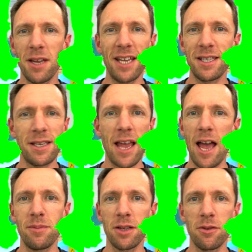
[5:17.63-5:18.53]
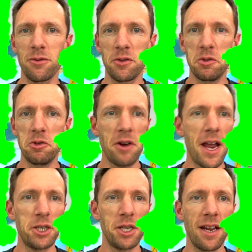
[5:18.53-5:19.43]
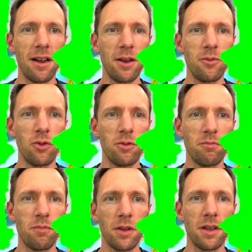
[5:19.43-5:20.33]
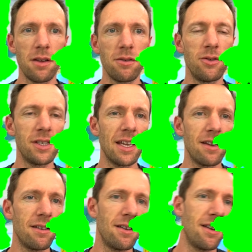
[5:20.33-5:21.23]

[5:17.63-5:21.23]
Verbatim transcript: it's absolute trash and I wouldn't bother using it.